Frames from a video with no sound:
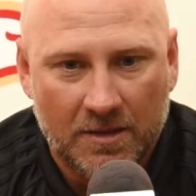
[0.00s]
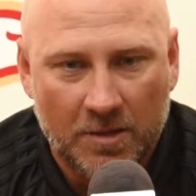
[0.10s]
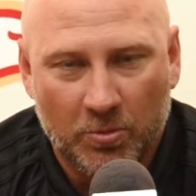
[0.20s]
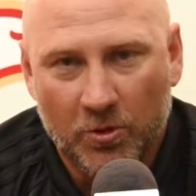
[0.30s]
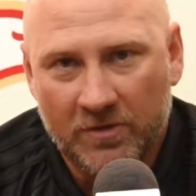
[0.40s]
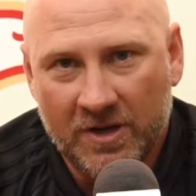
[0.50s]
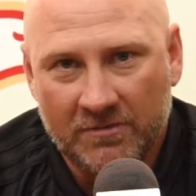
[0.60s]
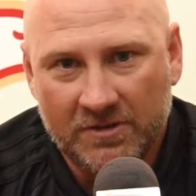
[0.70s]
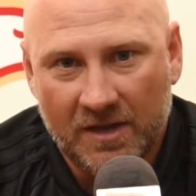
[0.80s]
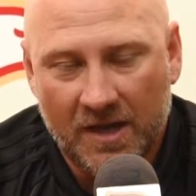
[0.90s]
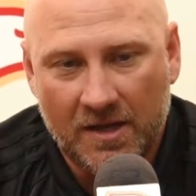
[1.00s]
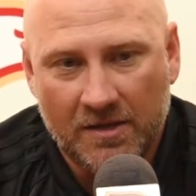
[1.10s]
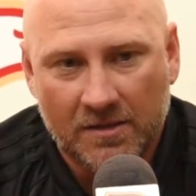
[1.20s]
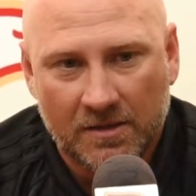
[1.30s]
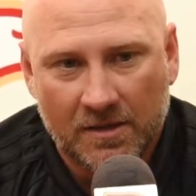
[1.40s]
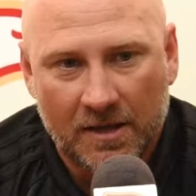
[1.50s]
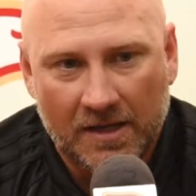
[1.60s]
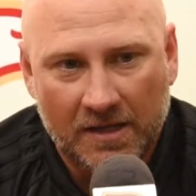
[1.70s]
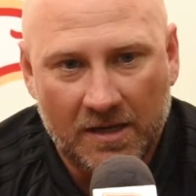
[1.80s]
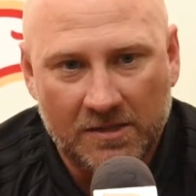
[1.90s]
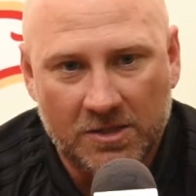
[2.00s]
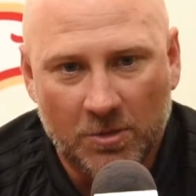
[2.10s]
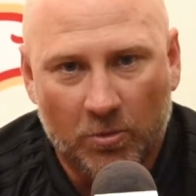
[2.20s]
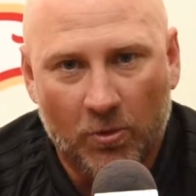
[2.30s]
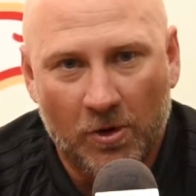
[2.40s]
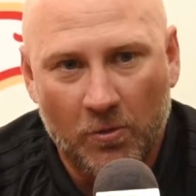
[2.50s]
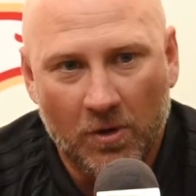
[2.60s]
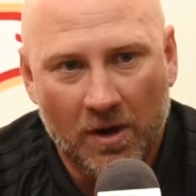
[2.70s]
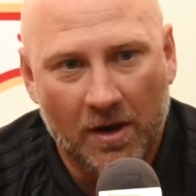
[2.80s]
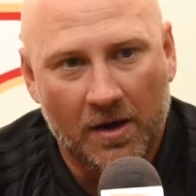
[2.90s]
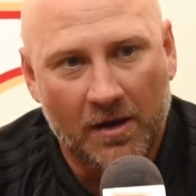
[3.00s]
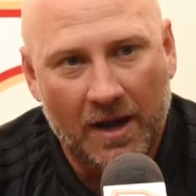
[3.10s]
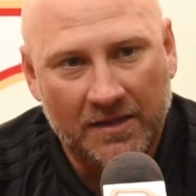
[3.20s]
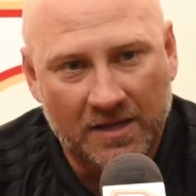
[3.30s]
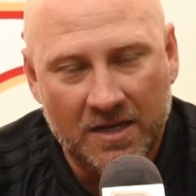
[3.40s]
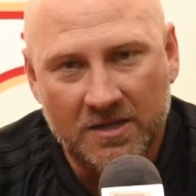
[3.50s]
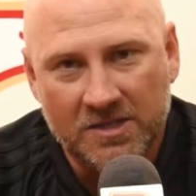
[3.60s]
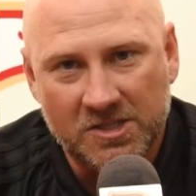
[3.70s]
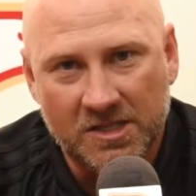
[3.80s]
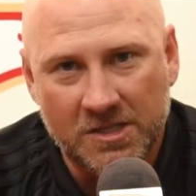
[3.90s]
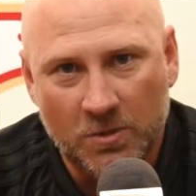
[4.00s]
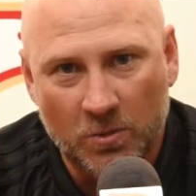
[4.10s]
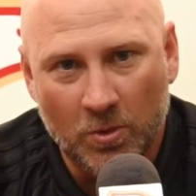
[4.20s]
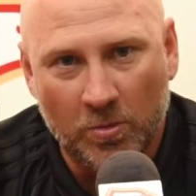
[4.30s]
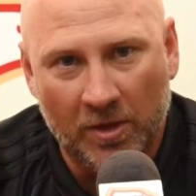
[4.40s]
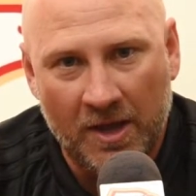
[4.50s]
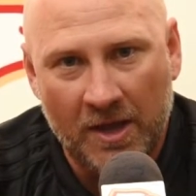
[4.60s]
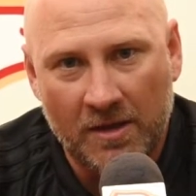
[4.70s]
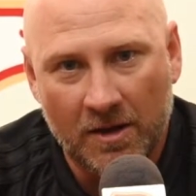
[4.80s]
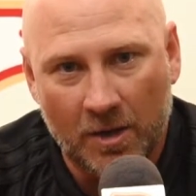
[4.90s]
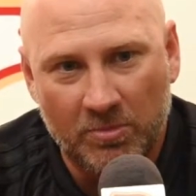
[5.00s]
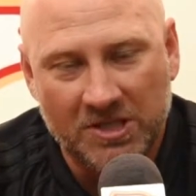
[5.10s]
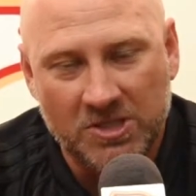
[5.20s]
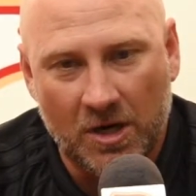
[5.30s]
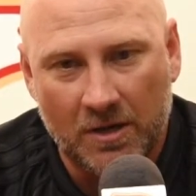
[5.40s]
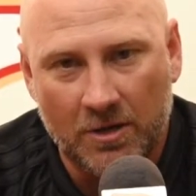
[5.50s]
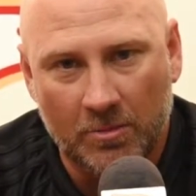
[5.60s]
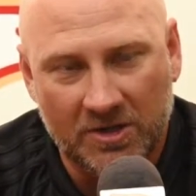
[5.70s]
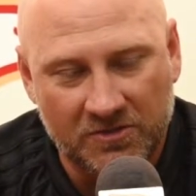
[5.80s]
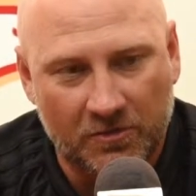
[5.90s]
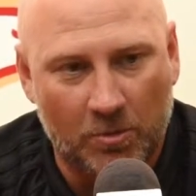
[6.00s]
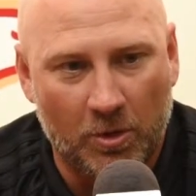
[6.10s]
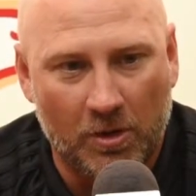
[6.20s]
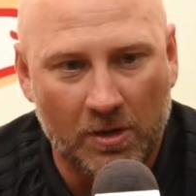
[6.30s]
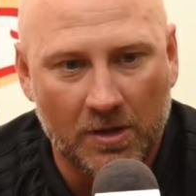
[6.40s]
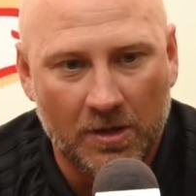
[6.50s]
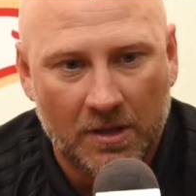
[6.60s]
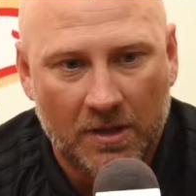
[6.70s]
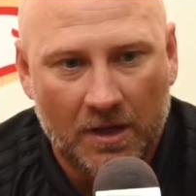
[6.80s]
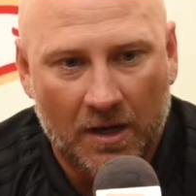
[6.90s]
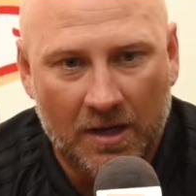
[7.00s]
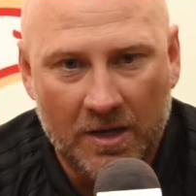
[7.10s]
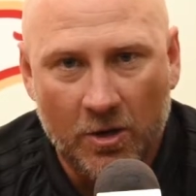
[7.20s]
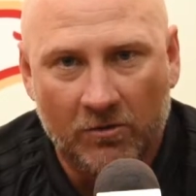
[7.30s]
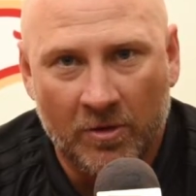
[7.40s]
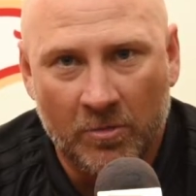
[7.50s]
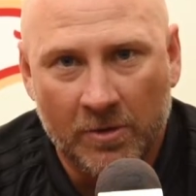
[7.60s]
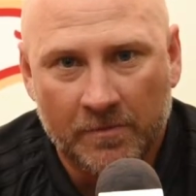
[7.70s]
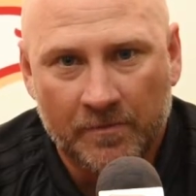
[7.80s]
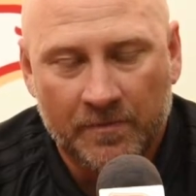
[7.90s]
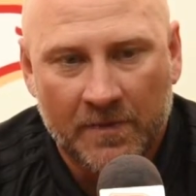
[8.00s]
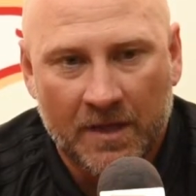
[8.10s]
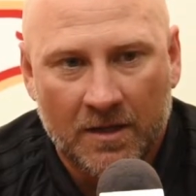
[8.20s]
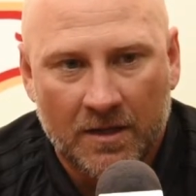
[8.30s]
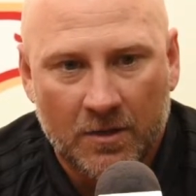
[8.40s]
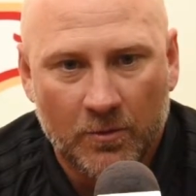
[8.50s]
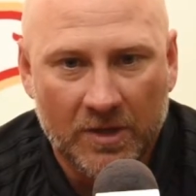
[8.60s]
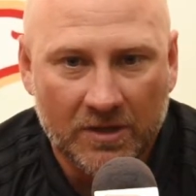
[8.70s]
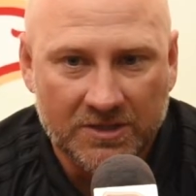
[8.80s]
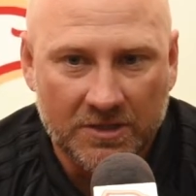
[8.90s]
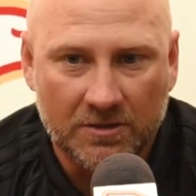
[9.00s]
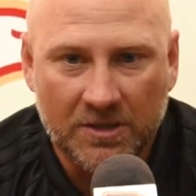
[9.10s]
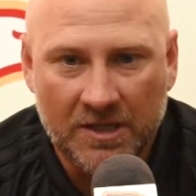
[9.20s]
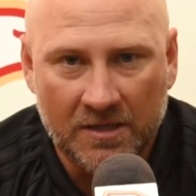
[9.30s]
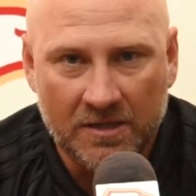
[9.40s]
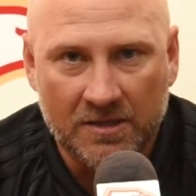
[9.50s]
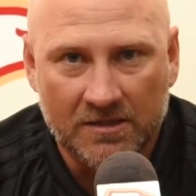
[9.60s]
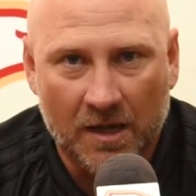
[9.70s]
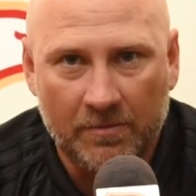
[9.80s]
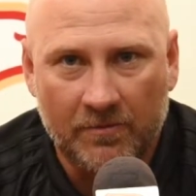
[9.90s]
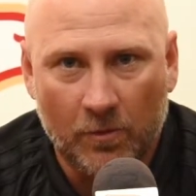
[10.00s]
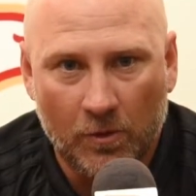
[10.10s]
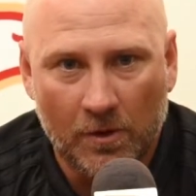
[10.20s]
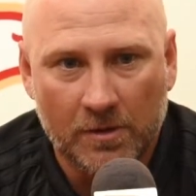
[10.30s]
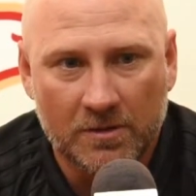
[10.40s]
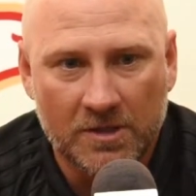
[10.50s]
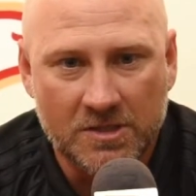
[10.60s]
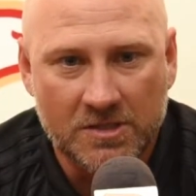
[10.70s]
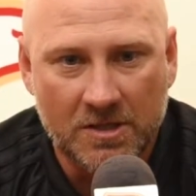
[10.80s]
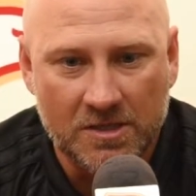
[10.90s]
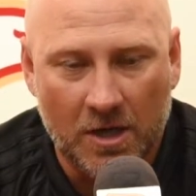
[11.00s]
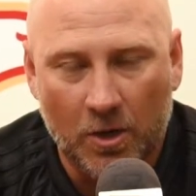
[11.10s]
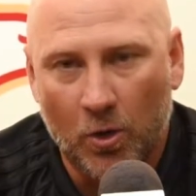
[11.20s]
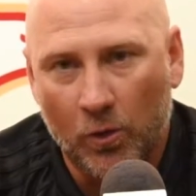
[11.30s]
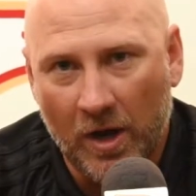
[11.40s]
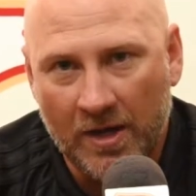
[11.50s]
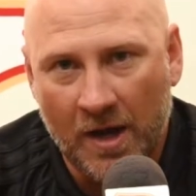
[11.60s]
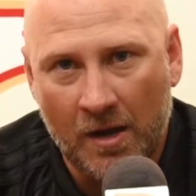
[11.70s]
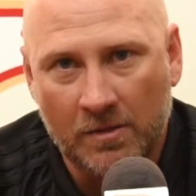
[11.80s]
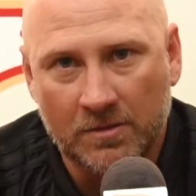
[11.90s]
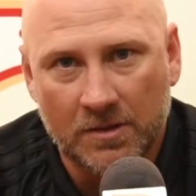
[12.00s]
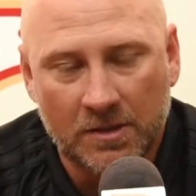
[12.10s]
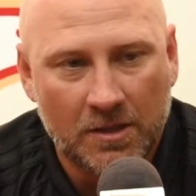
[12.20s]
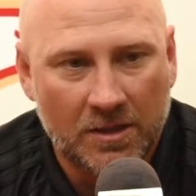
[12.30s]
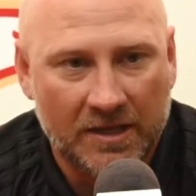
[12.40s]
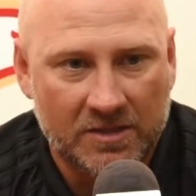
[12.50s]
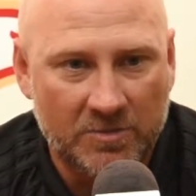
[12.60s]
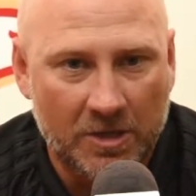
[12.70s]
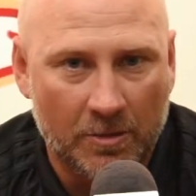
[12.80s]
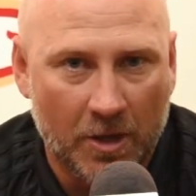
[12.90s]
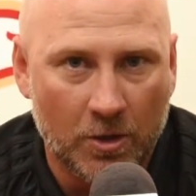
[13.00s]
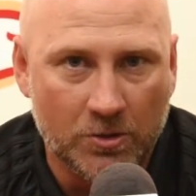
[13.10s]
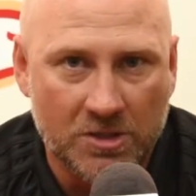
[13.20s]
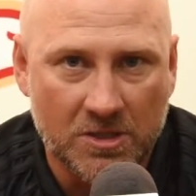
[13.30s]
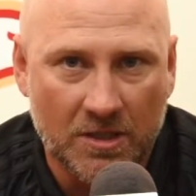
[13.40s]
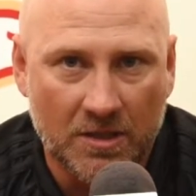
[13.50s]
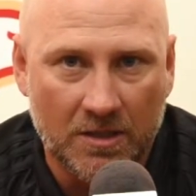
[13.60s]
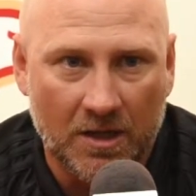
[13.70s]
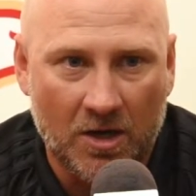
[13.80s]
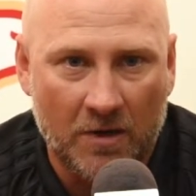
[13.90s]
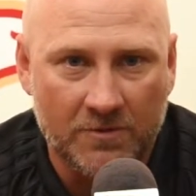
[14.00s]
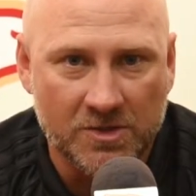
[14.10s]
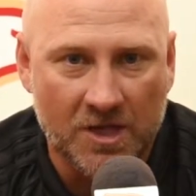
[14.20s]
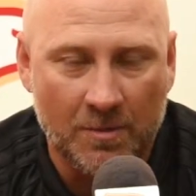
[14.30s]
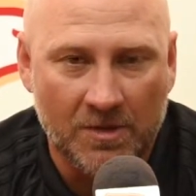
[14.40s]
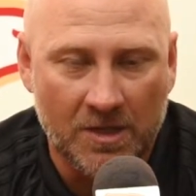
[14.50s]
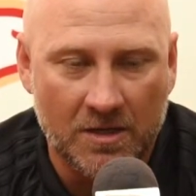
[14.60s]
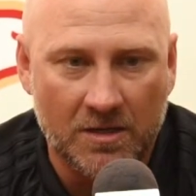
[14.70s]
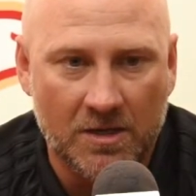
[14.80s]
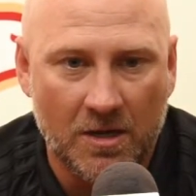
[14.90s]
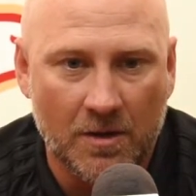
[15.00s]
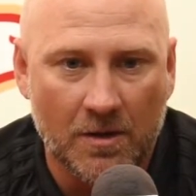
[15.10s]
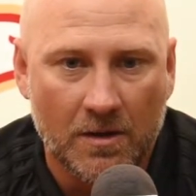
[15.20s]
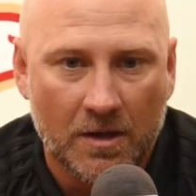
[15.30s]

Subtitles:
improving every day and getting to the point where at the end of the season when we're playing our best soccer, our best football in November. Realistically, getting into the top four is our goal right now. I'd like to be able to host a conference game at the end of the year.